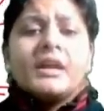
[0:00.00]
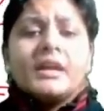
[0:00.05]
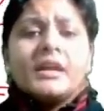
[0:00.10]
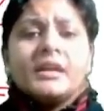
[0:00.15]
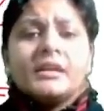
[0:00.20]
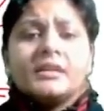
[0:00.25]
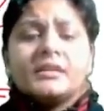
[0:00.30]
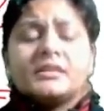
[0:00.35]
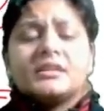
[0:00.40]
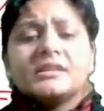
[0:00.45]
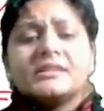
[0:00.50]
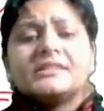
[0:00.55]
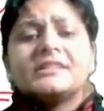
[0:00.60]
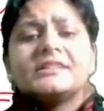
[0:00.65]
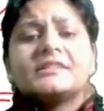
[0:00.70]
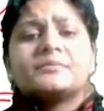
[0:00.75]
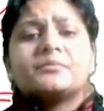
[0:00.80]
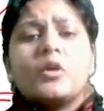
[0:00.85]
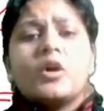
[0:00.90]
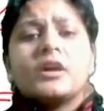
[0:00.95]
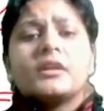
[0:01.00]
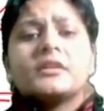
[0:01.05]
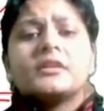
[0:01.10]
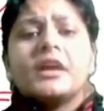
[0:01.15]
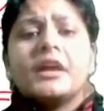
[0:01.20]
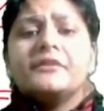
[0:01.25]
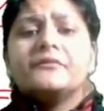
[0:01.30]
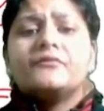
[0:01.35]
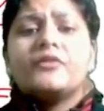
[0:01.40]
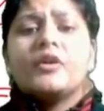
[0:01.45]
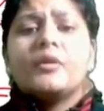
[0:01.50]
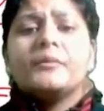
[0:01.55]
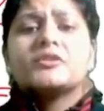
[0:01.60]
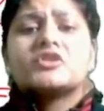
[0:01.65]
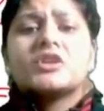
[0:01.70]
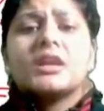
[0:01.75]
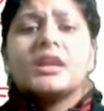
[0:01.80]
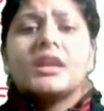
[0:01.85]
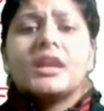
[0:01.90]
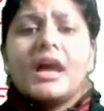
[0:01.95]
in this spot the
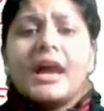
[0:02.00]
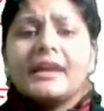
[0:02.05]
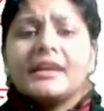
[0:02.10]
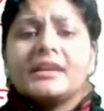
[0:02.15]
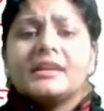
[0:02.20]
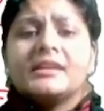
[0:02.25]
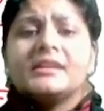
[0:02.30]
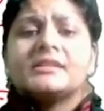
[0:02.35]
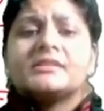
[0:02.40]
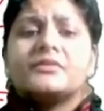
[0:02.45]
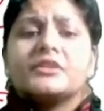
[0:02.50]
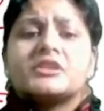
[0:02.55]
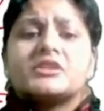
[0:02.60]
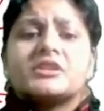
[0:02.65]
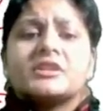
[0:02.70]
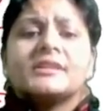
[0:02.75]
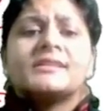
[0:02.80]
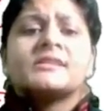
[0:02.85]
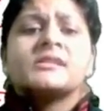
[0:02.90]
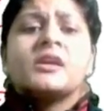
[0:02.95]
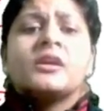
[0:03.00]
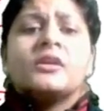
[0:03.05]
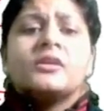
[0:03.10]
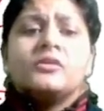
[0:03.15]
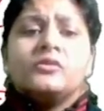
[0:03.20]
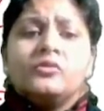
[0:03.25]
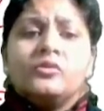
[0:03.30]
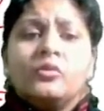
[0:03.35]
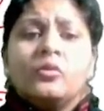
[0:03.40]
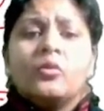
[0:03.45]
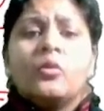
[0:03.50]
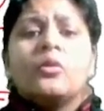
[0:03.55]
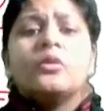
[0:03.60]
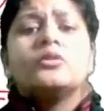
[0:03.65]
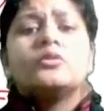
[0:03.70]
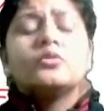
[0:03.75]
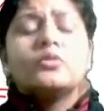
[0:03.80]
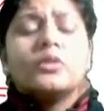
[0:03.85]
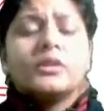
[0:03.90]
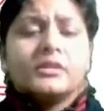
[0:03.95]
information lying is which is known
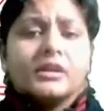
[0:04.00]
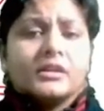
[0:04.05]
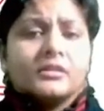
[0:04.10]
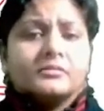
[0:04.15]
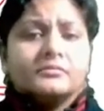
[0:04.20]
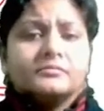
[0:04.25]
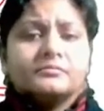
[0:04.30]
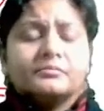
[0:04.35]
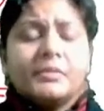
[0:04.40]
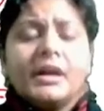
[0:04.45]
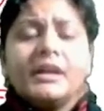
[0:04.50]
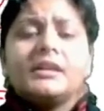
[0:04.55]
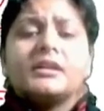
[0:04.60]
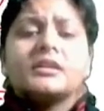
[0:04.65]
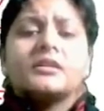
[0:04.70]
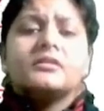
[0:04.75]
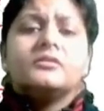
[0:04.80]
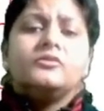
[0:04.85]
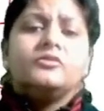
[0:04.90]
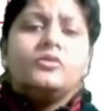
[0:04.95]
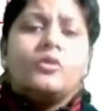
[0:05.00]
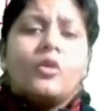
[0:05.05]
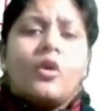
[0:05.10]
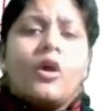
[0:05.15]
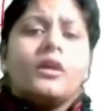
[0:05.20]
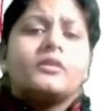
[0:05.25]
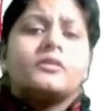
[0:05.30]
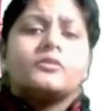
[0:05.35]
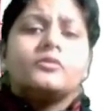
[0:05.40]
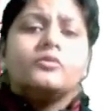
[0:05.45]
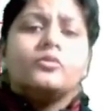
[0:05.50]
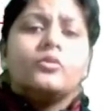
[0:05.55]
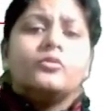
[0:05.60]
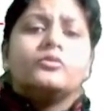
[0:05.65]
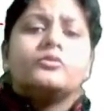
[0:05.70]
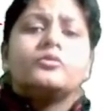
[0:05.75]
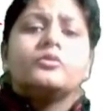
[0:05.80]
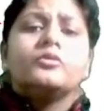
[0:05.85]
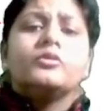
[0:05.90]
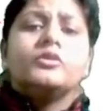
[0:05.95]
to other but not known
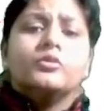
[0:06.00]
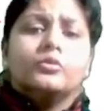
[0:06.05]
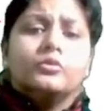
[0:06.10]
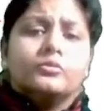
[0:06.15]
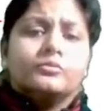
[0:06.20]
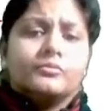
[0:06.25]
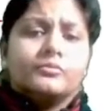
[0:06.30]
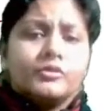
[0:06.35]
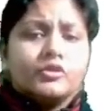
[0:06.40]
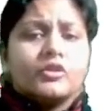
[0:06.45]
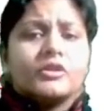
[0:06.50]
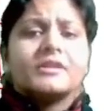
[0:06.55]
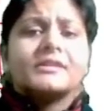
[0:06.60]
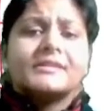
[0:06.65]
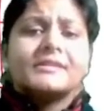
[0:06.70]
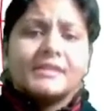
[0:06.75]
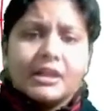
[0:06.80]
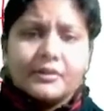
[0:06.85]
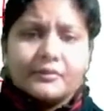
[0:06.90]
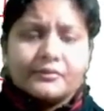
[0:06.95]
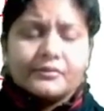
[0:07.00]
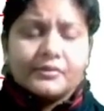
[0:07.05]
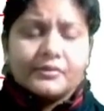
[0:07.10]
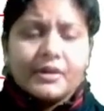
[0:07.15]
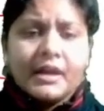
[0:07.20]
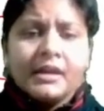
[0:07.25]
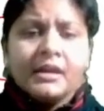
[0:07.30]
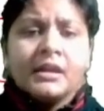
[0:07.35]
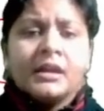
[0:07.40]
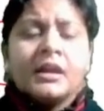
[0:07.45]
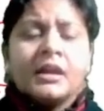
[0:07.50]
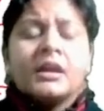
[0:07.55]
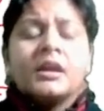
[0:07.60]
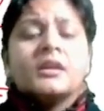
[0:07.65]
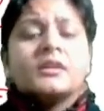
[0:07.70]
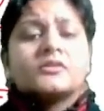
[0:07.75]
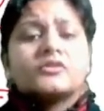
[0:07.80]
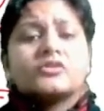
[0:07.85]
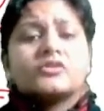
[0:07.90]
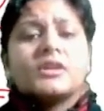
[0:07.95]
to you, yourself, right?
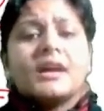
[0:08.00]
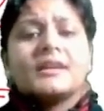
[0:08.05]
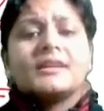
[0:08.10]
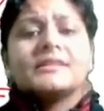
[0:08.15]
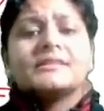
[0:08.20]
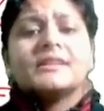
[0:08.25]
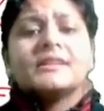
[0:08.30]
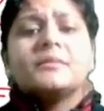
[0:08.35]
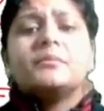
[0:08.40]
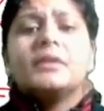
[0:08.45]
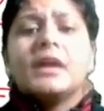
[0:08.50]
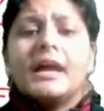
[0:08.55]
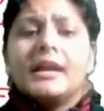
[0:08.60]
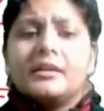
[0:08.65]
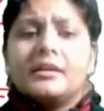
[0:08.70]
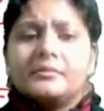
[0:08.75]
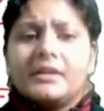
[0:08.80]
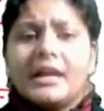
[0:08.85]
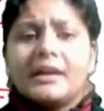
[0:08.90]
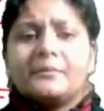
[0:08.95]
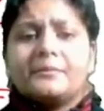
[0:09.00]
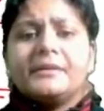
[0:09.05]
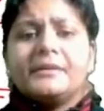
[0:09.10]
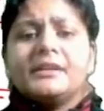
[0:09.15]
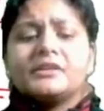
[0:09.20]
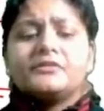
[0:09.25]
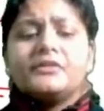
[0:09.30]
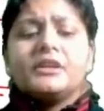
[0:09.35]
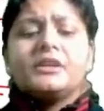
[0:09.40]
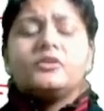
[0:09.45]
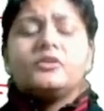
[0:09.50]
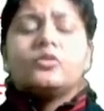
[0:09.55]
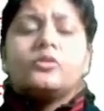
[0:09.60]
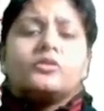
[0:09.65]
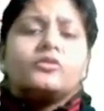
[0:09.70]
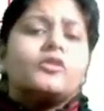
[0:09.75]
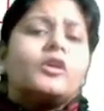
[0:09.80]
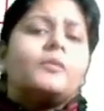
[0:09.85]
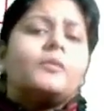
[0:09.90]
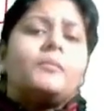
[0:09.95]
So that is a blind. That means we
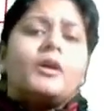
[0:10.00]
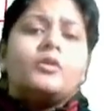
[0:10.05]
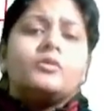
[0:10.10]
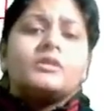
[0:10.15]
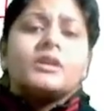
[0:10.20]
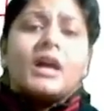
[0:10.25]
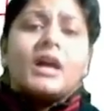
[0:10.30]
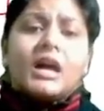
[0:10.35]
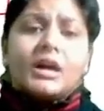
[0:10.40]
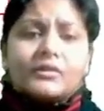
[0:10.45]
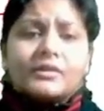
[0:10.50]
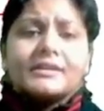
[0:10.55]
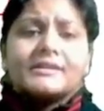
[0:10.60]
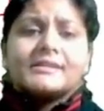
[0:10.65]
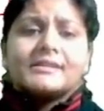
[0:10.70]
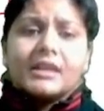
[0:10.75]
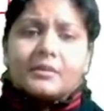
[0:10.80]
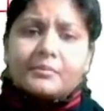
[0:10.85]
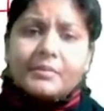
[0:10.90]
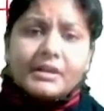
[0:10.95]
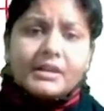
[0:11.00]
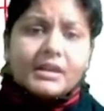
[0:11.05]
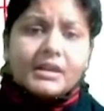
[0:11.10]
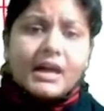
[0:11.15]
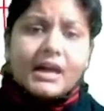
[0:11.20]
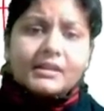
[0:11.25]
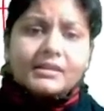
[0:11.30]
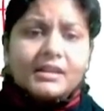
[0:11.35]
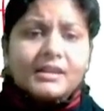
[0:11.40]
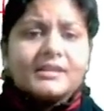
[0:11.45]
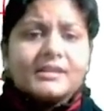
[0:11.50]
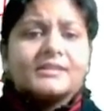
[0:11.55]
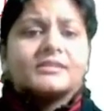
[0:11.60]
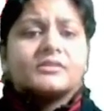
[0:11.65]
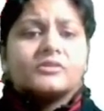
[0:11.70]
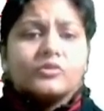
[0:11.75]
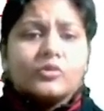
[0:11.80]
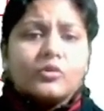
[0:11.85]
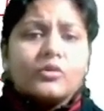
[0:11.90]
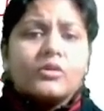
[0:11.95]
don't know about ourselves, but others
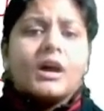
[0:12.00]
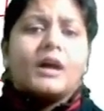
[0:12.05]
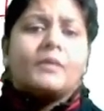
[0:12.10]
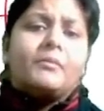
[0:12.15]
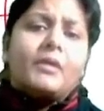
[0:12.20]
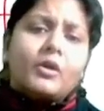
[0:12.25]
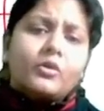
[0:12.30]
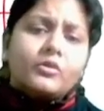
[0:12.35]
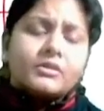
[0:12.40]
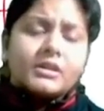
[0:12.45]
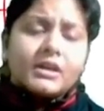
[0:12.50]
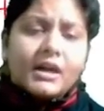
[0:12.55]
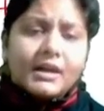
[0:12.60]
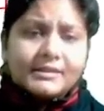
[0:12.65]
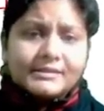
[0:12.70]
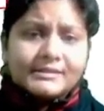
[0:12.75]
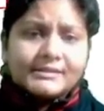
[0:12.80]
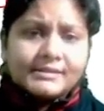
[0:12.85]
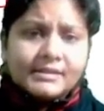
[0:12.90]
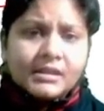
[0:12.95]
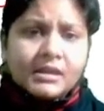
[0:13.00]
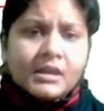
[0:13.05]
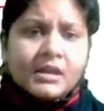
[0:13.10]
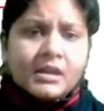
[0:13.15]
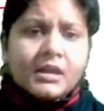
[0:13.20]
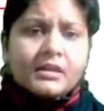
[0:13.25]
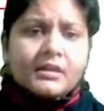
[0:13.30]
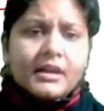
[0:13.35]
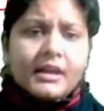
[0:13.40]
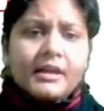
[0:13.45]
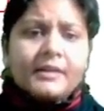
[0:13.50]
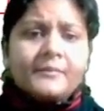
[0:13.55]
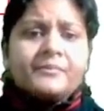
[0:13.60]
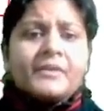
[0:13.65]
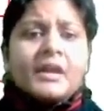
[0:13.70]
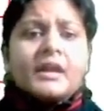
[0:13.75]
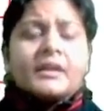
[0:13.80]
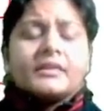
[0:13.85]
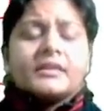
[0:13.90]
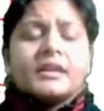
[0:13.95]
know about us, right?
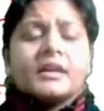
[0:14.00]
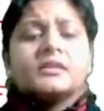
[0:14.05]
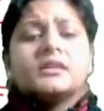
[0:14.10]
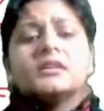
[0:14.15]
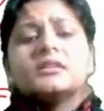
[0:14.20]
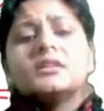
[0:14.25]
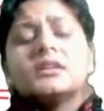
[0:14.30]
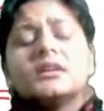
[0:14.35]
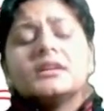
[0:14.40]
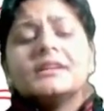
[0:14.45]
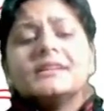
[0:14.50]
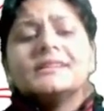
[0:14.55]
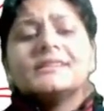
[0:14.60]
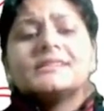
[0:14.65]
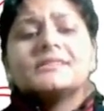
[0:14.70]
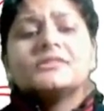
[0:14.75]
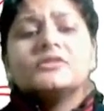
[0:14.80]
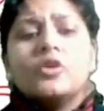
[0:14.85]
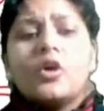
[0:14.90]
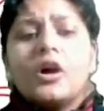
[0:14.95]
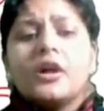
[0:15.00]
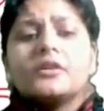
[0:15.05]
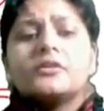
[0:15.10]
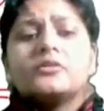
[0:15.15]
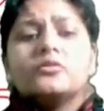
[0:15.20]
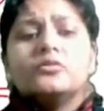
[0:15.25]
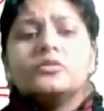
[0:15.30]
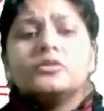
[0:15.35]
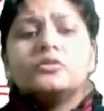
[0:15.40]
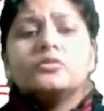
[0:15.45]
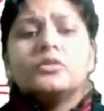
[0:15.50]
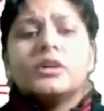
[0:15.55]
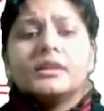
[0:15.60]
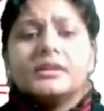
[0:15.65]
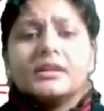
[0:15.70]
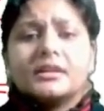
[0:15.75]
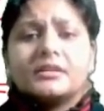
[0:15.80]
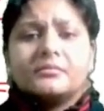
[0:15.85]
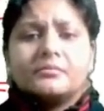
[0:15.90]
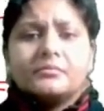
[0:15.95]
Then the third is not known to
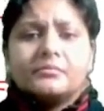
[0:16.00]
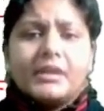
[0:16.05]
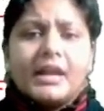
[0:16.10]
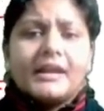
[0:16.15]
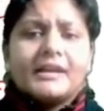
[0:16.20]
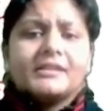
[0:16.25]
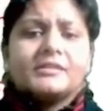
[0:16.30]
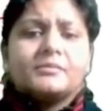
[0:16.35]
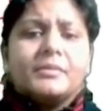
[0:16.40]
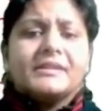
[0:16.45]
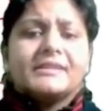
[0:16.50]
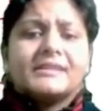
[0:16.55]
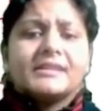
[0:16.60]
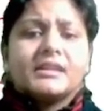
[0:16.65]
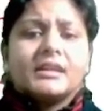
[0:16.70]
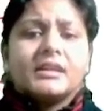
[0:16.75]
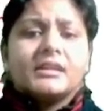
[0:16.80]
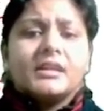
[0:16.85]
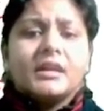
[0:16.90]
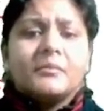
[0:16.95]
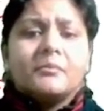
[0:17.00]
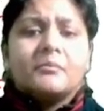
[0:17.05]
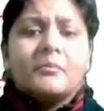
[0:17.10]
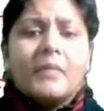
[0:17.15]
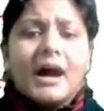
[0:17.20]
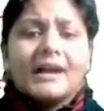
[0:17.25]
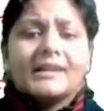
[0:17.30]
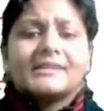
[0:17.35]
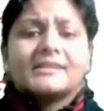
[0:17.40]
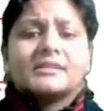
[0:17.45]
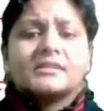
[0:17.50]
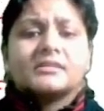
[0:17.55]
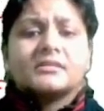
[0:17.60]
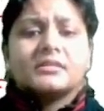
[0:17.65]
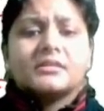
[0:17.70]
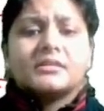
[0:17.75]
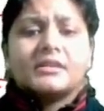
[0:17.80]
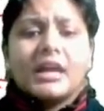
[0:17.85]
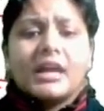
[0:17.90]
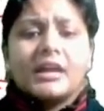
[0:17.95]
others. That is basically the mask
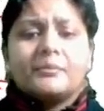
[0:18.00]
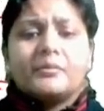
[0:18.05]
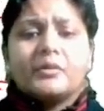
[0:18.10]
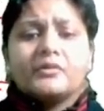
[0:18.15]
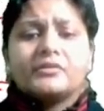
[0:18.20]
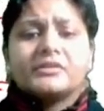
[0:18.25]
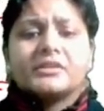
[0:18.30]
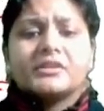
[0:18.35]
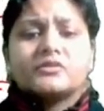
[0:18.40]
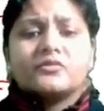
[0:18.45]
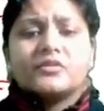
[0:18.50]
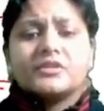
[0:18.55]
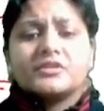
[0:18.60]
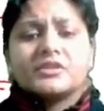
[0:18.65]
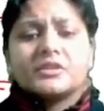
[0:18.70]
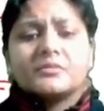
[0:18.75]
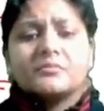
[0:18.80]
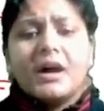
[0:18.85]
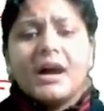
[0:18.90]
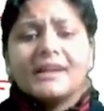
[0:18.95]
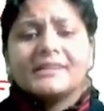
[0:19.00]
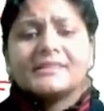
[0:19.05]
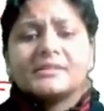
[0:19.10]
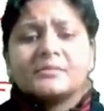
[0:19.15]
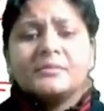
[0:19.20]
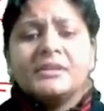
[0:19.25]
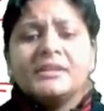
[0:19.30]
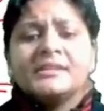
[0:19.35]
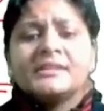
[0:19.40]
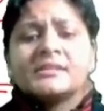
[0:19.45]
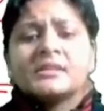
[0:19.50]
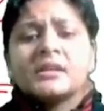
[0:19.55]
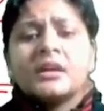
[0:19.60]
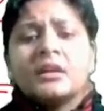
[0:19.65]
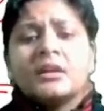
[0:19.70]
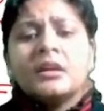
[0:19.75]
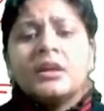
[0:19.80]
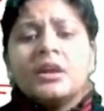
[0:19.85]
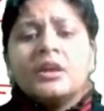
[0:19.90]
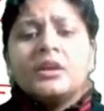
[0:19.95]
type of situation. Mask means
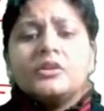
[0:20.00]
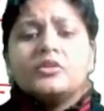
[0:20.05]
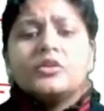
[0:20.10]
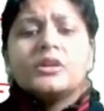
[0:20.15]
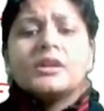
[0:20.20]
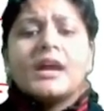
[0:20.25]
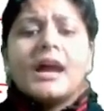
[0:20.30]
you are